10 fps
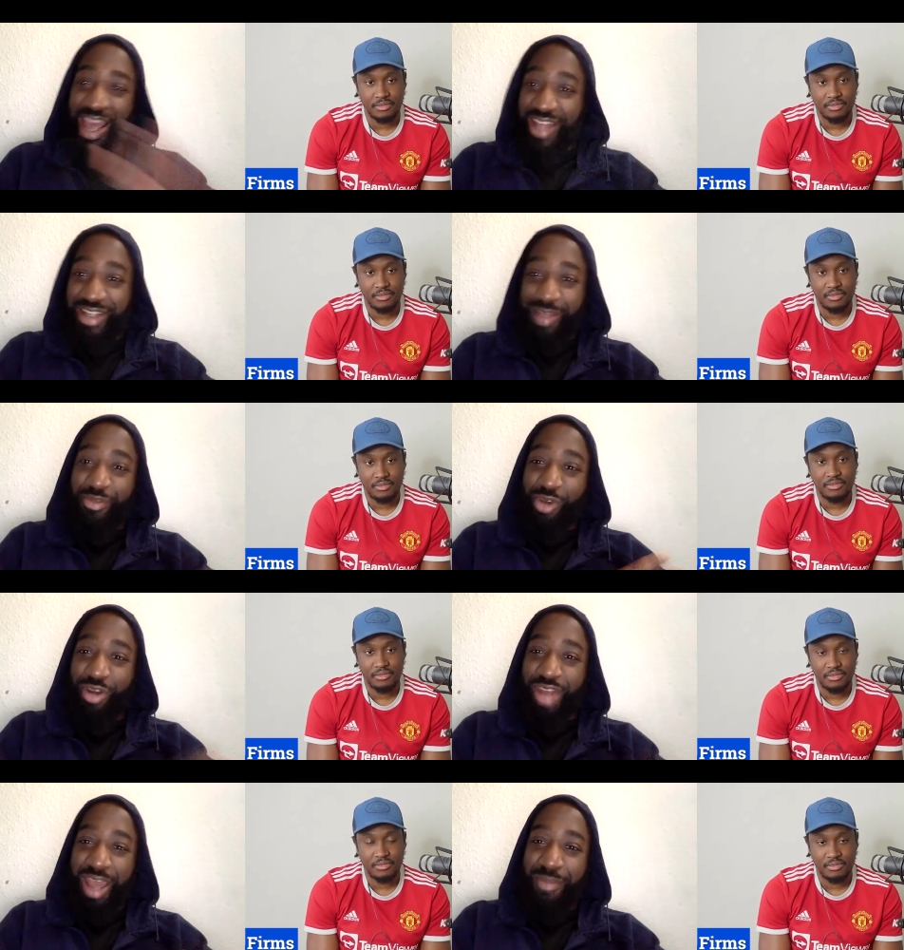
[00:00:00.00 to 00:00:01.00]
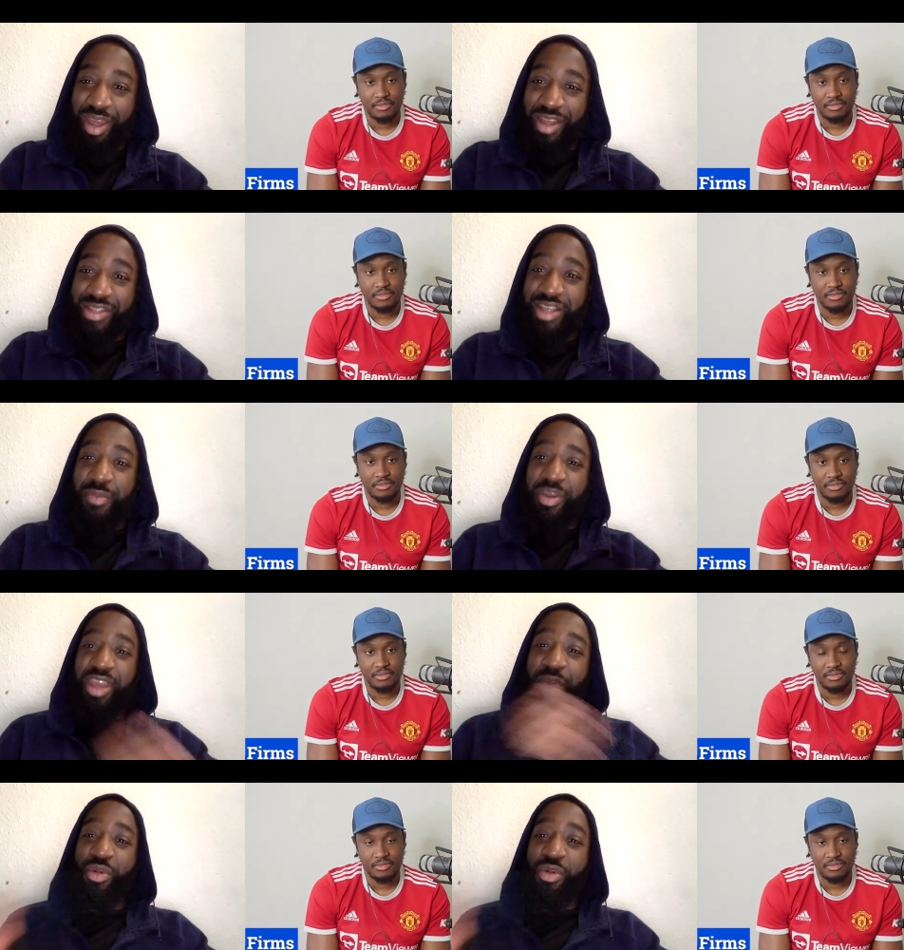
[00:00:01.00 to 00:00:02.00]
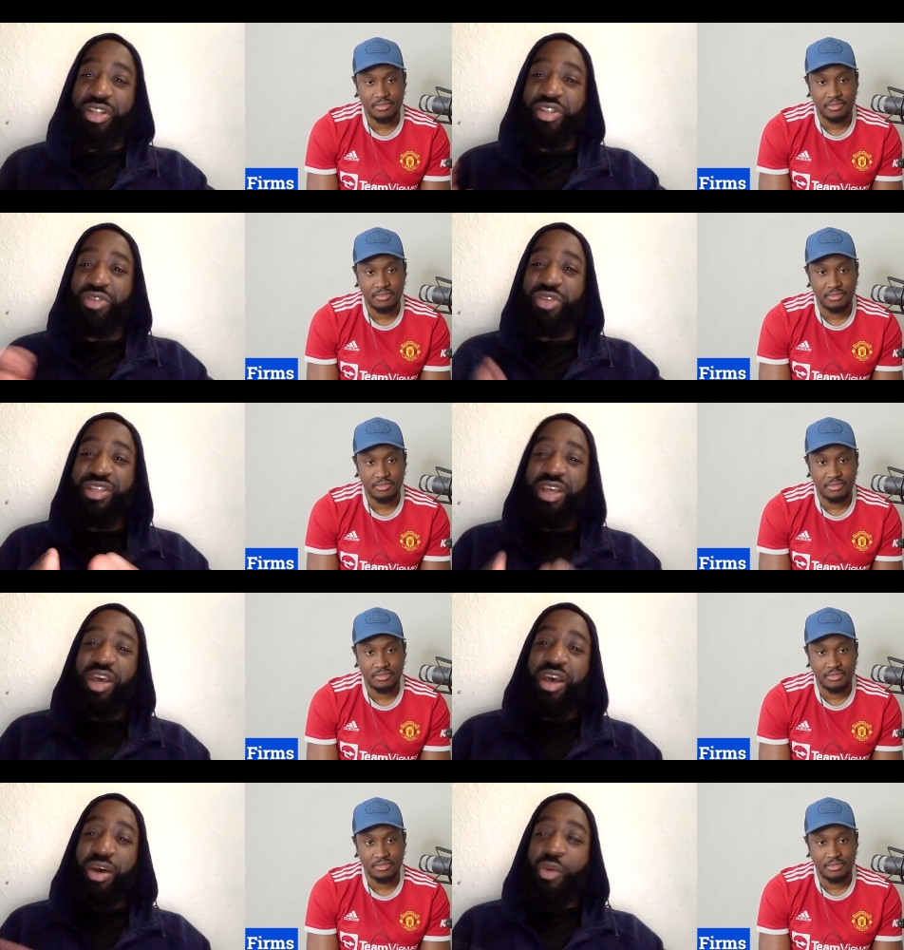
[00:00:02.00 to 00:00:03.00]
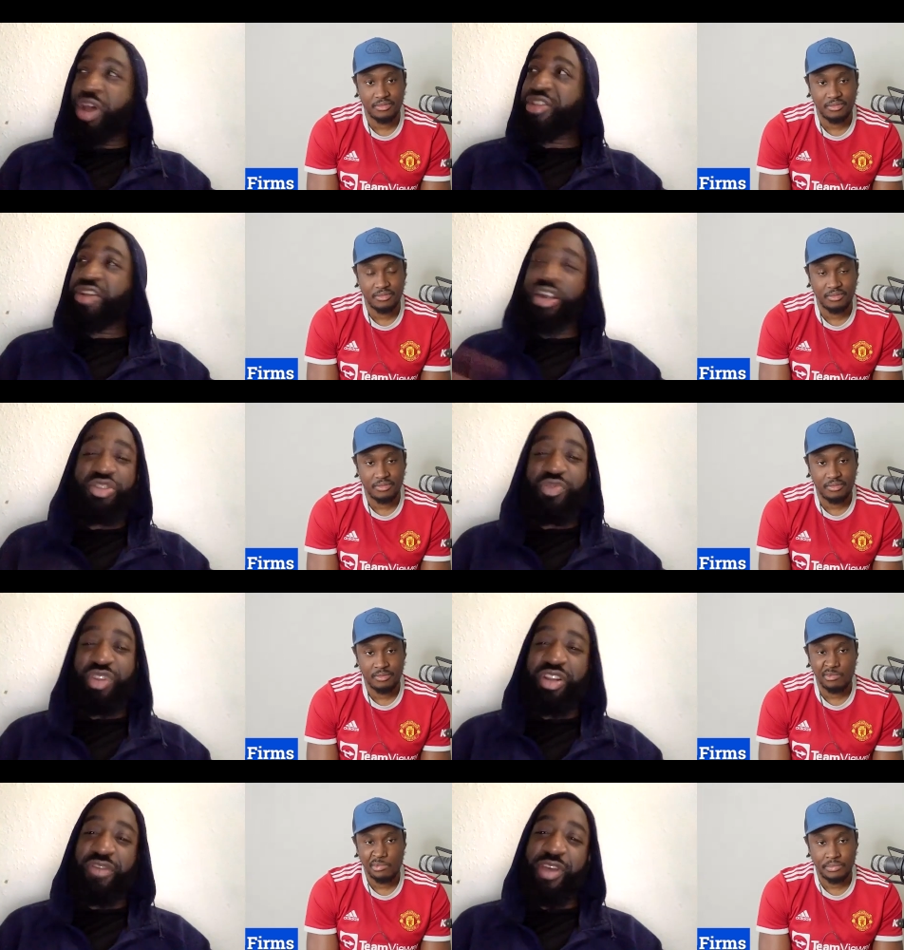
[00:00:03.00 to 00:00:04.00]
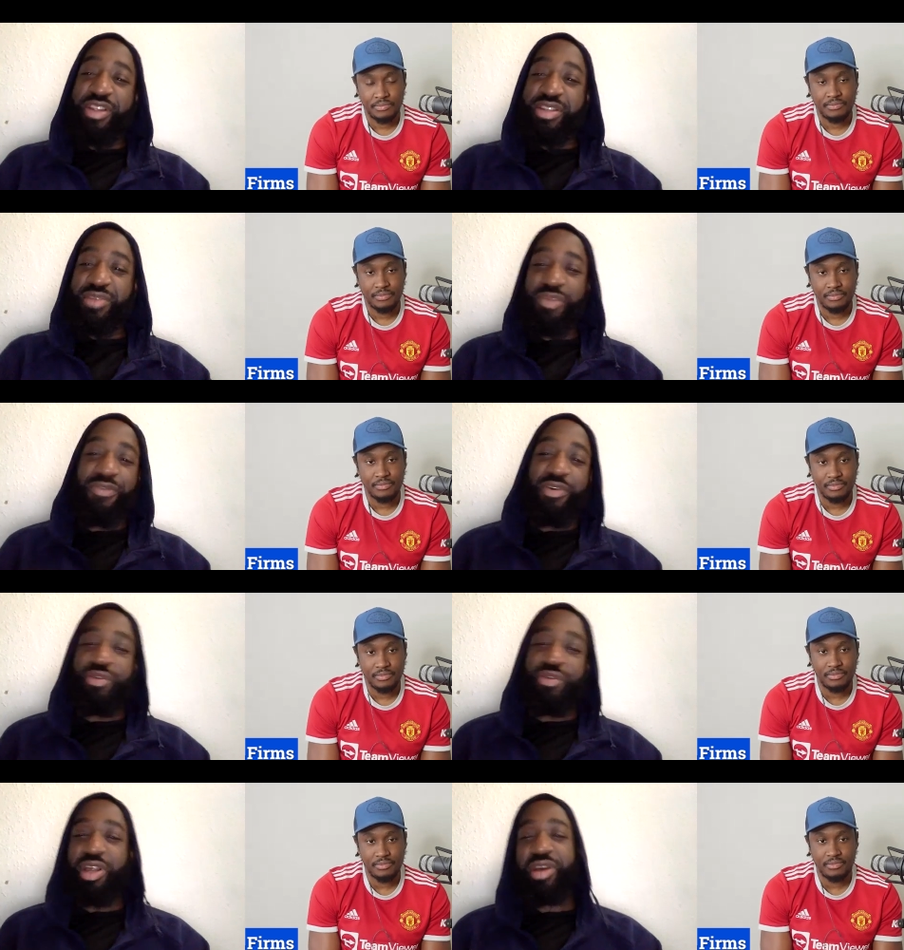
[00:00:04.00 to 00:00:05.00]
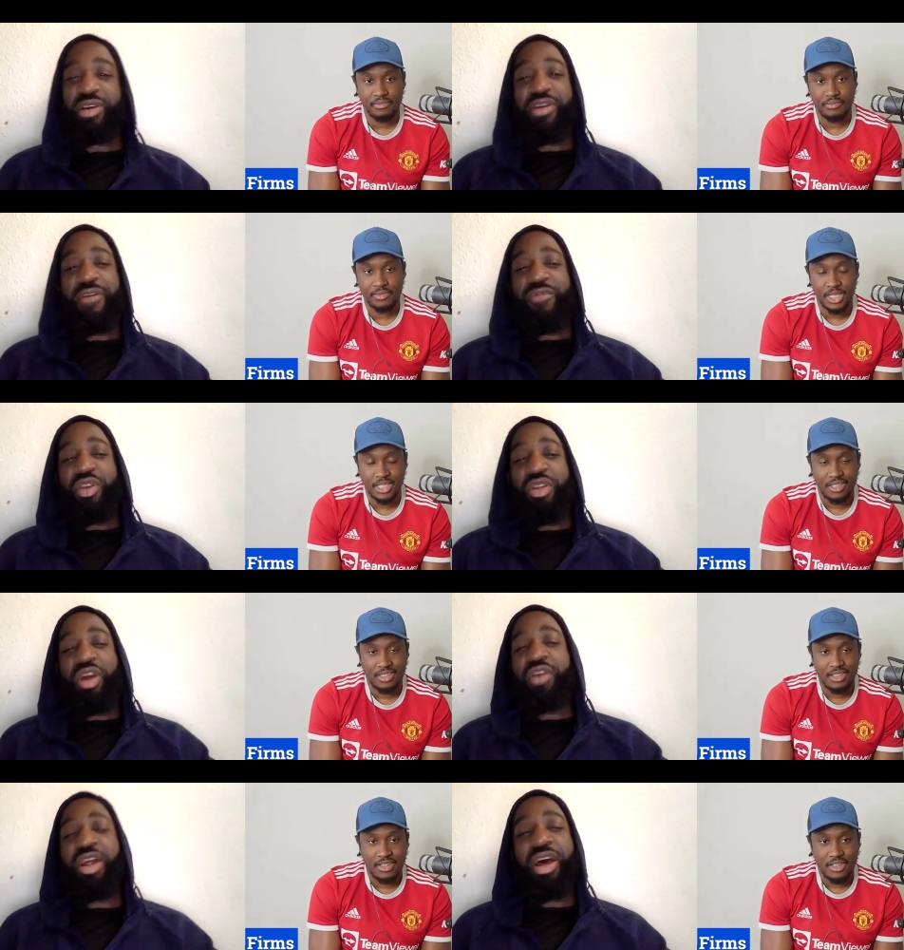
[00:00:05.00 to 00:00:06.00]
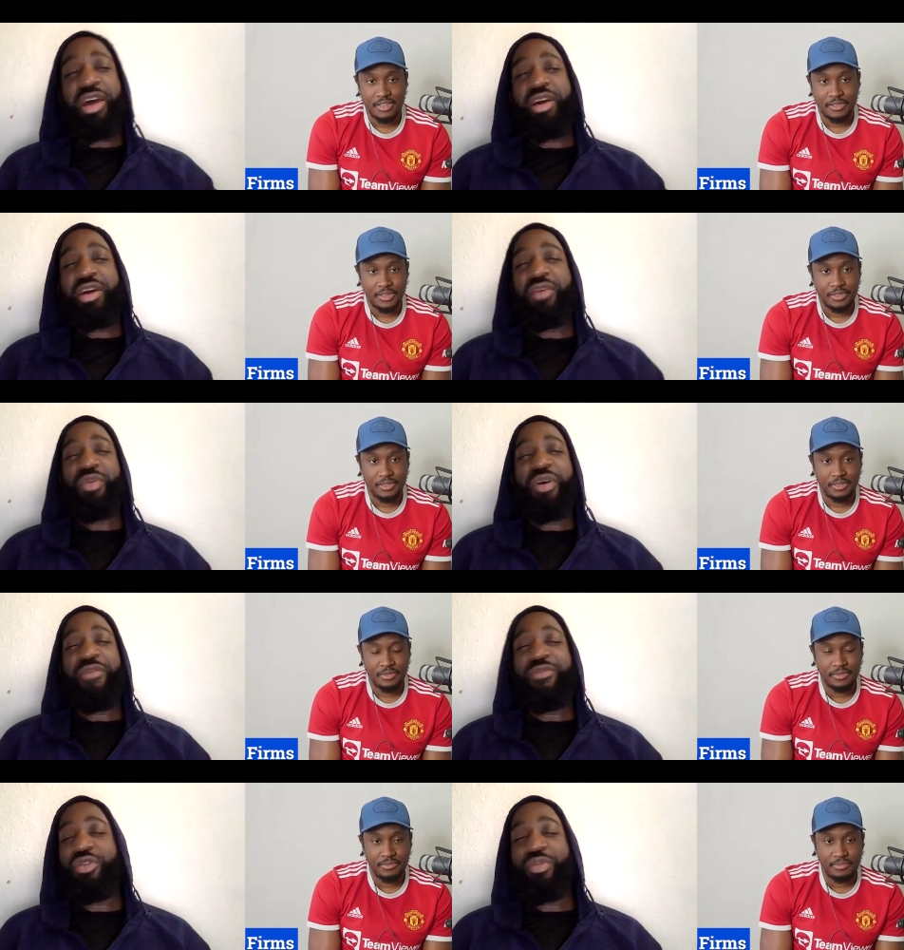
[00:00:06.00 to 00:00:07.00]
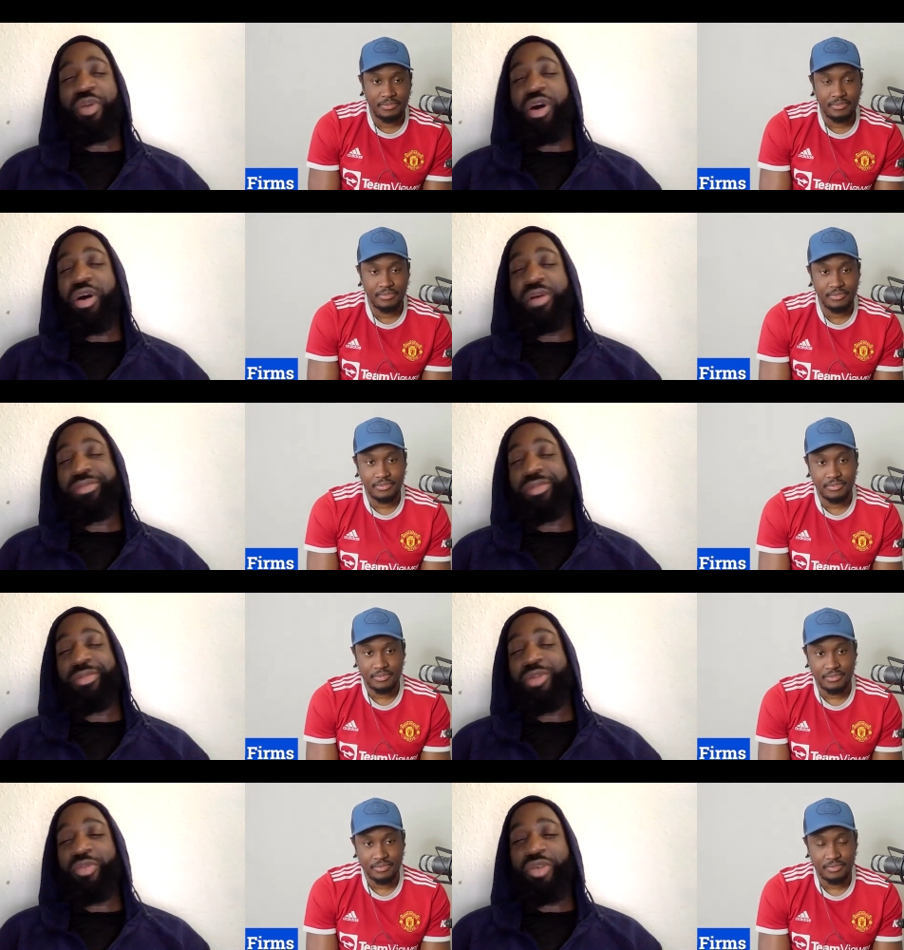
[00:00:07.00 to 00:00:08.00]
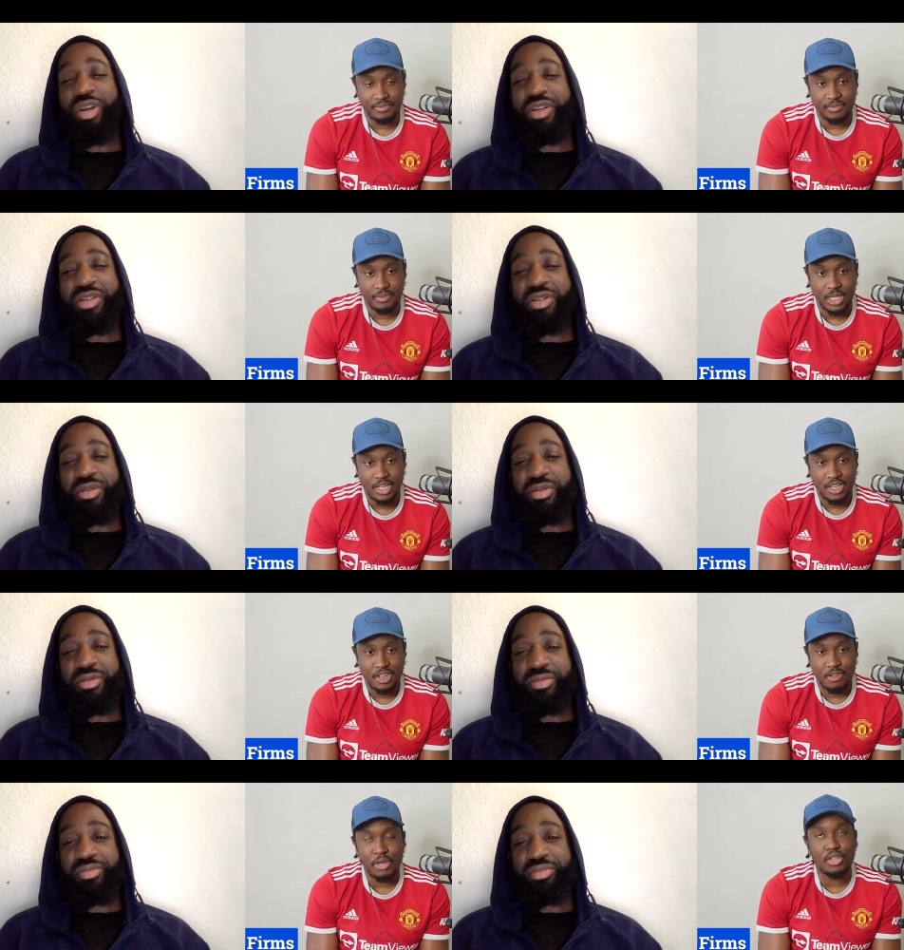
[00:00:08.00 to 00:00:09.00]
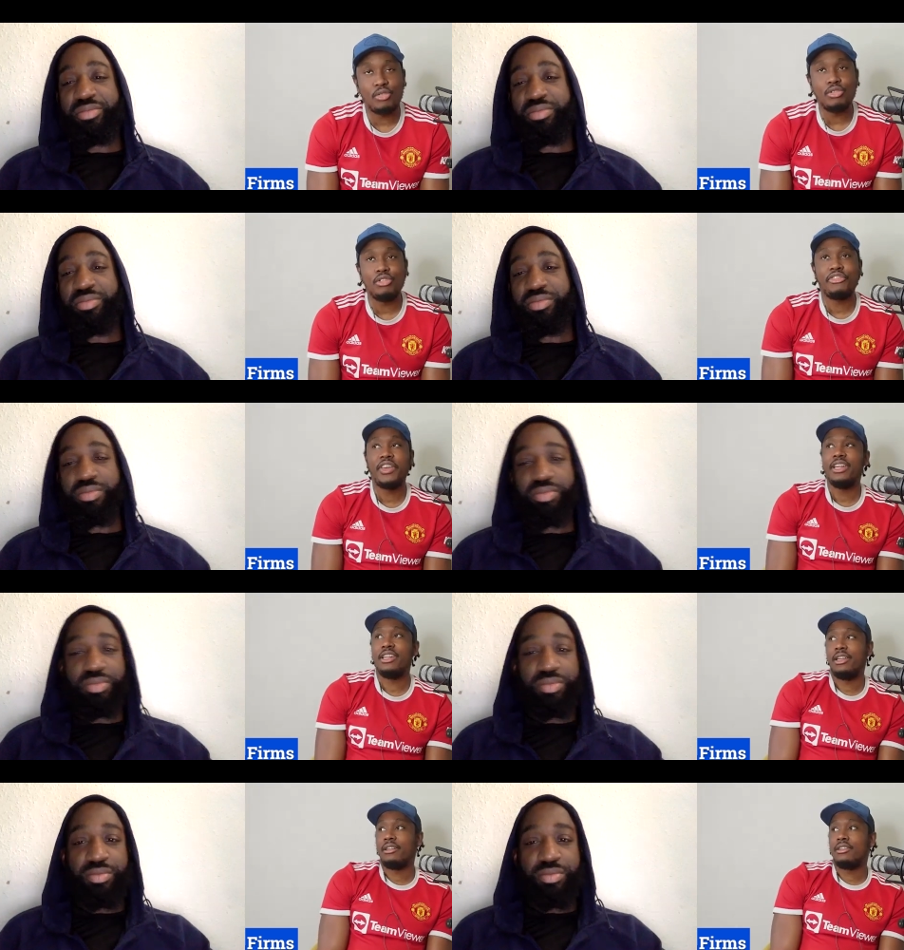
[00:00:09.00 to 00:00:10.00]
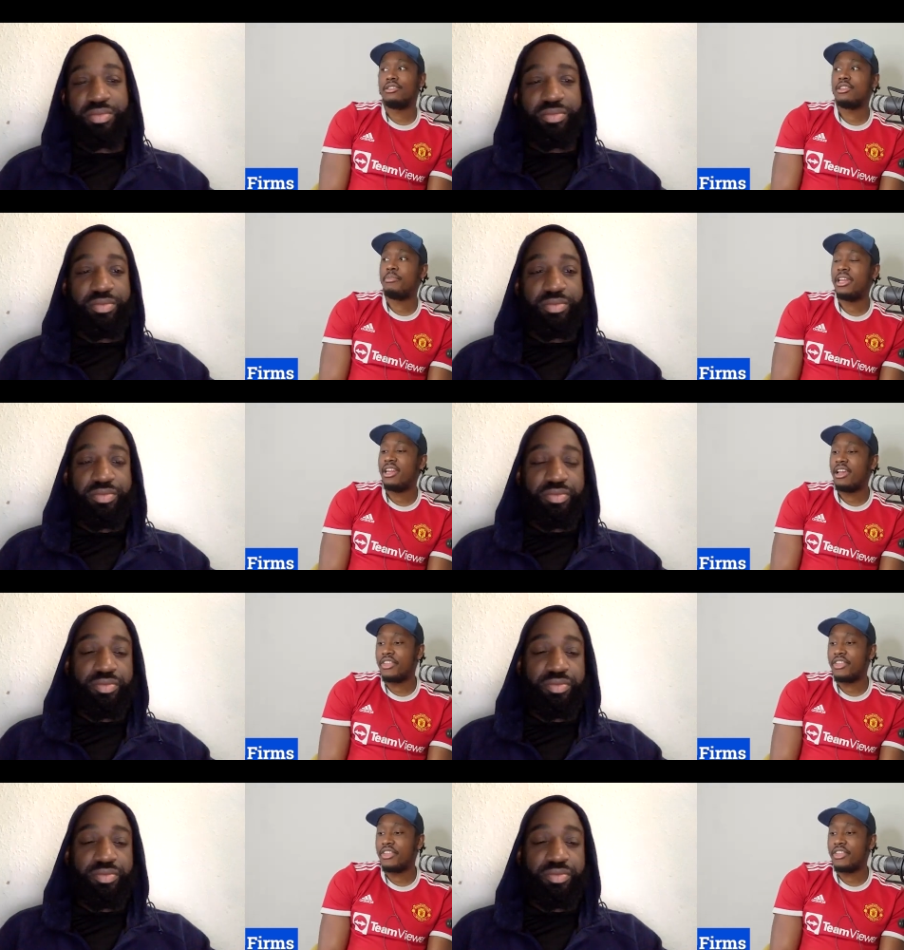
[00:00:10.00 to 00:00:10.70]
Speaker 1: them. They've got nine players, but yet we wanted to do this one touch for the defense and midfield. Like, you
Speaker 2: know, I'm gonna lie, we went through, but I'm not impressed. But don't you think then? Because to play the other